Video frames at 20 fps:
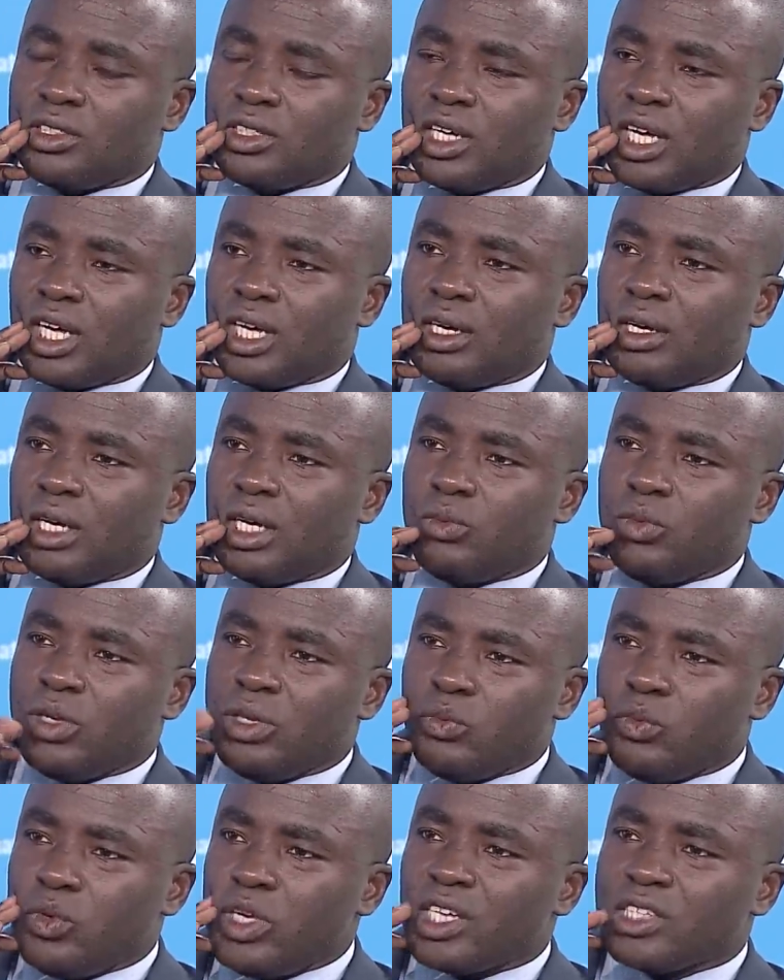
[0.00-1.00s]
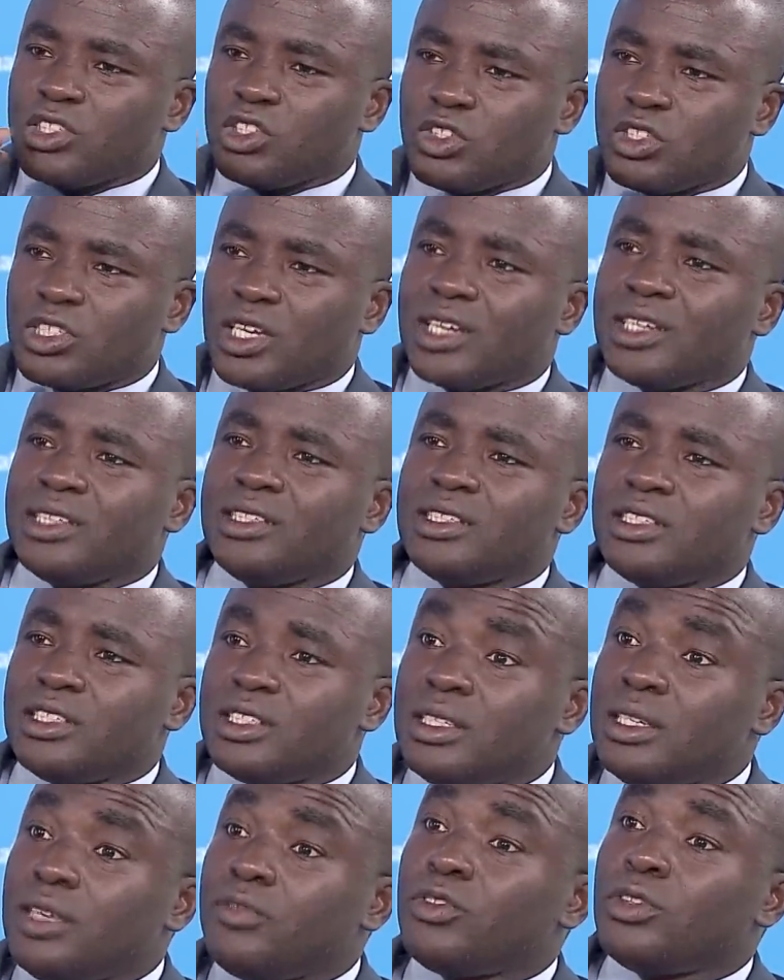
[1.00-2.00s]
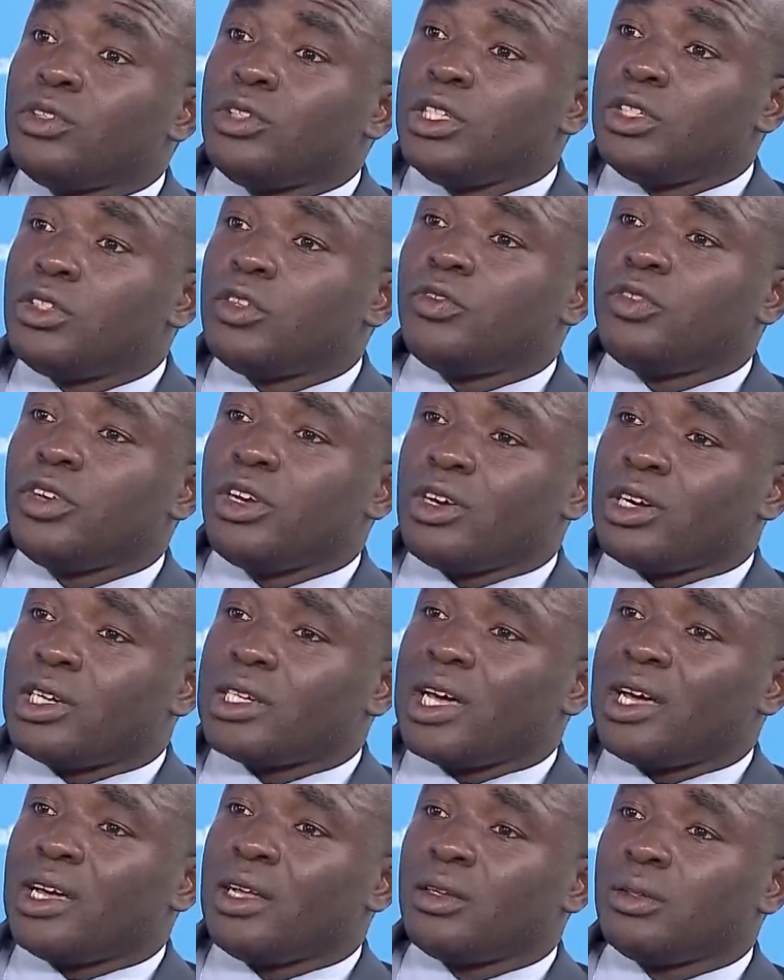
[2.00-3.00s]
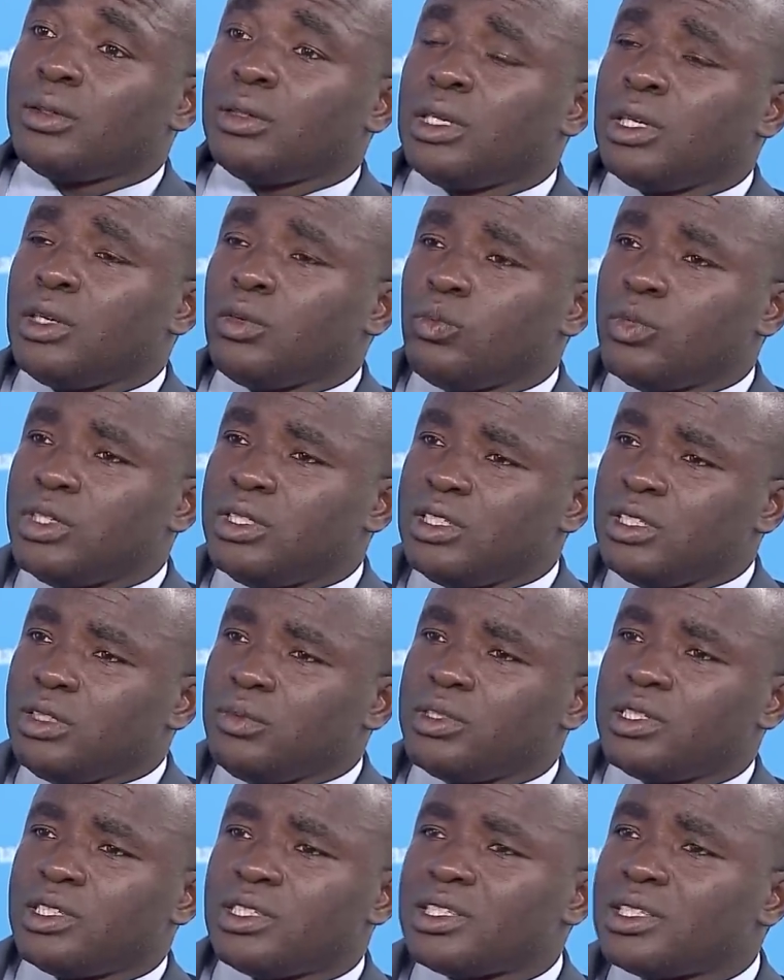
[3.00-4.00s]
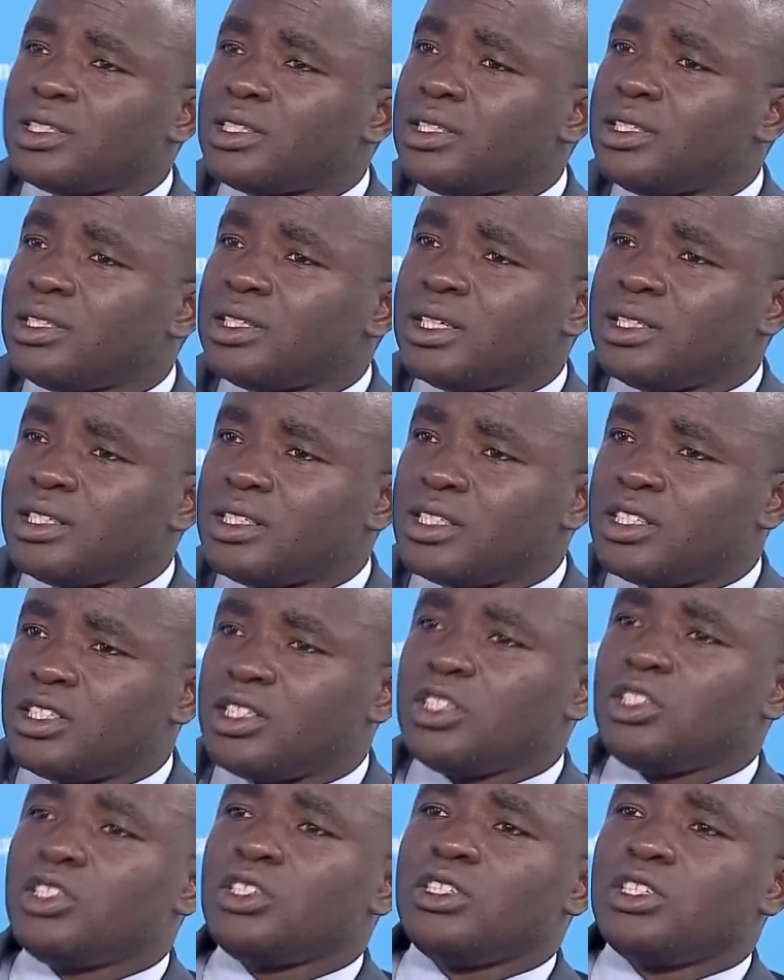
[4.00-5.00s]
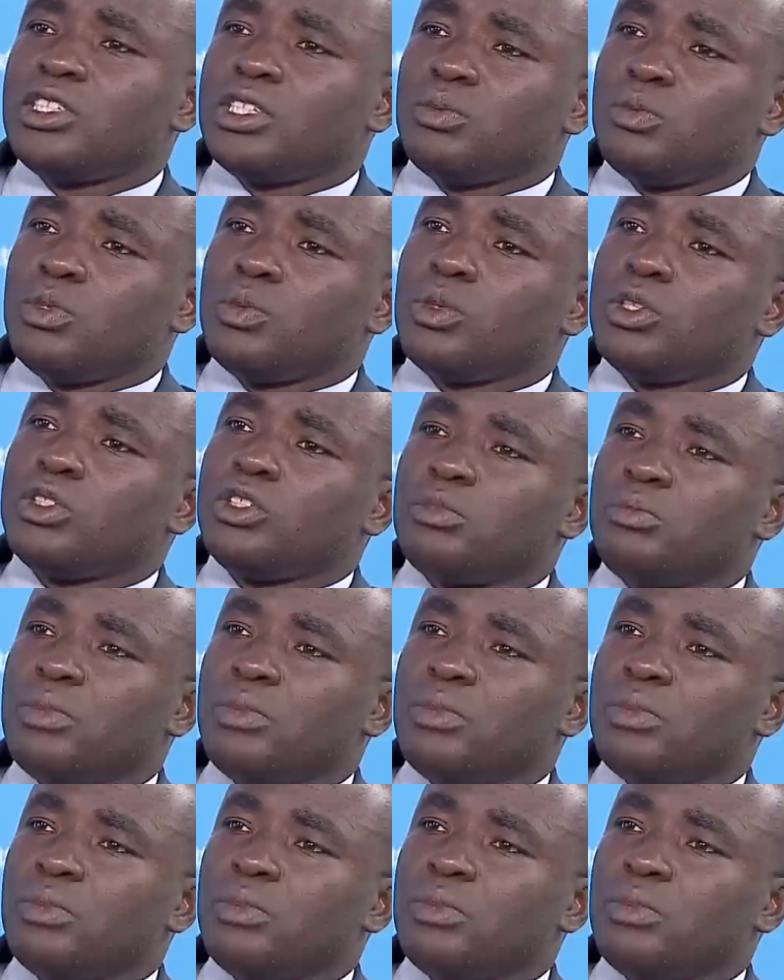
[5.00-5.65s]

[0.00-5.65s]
Uh, and we, we as societies need to, need to figure out how we deal with this and the, and the decisions that we want to